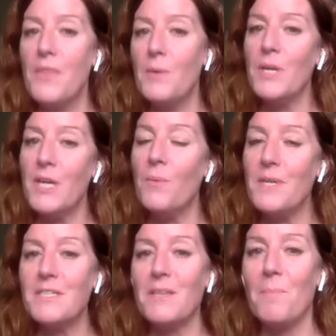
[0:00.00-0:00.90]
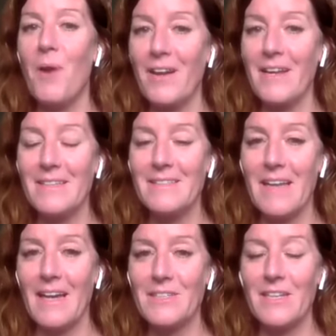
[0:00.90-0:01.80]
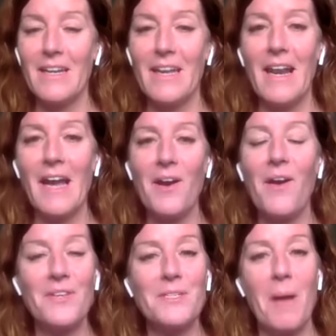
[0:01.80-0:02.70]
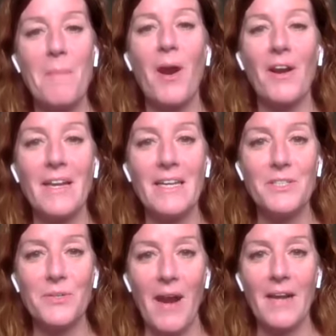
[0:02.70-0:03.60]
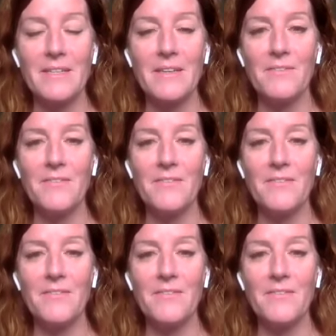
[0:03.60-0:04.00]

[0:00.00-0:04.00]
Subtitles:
Then we go into the marketing section, and I call this my marketing directive.